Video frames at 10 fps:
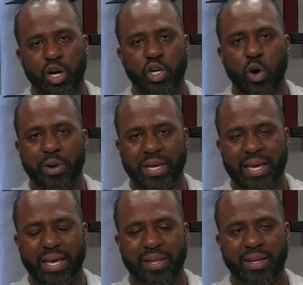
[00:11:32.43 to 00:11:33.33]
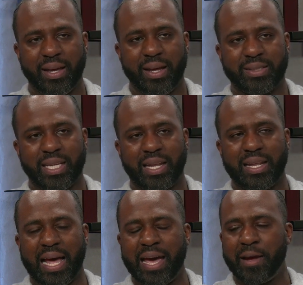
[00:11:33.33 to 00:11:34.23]
going in to the
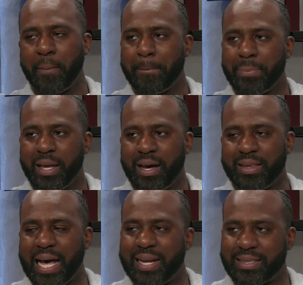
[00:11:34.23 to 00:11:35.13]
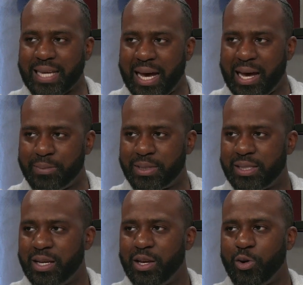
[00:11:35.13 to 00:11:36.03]
night. A lot of times,
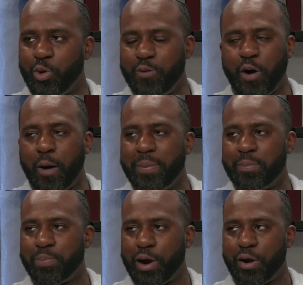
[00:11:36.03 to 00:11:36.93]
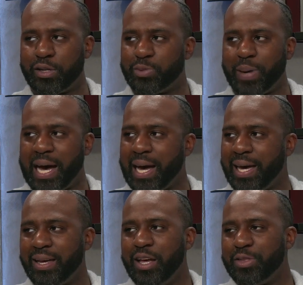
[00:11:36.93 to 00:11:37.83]
we've all been burned
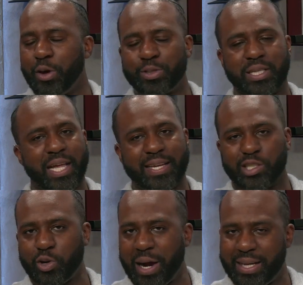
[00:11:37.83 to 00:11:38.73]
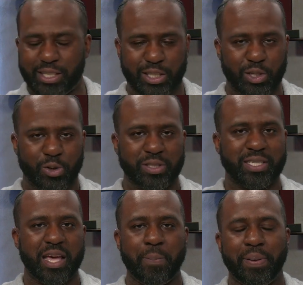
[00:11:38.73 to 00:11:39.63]
by those late scratches or those
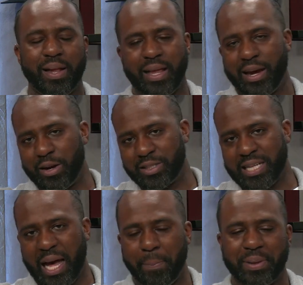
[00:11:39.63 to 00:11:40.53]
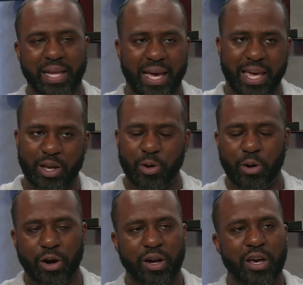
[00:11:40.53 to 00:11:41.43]
late players not playing
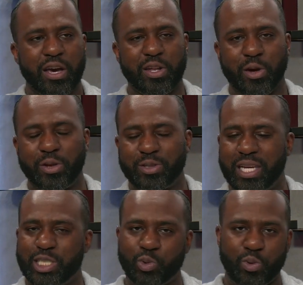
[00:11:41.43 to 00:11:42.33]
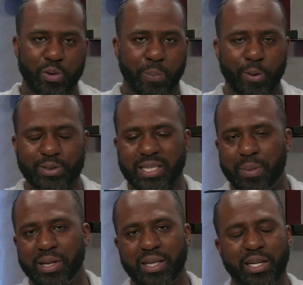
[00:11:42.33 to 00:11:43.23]
or, you know, those injury reports
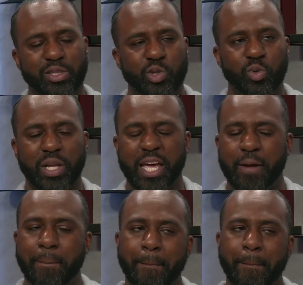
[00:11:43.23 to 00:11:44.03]
coming a little too late.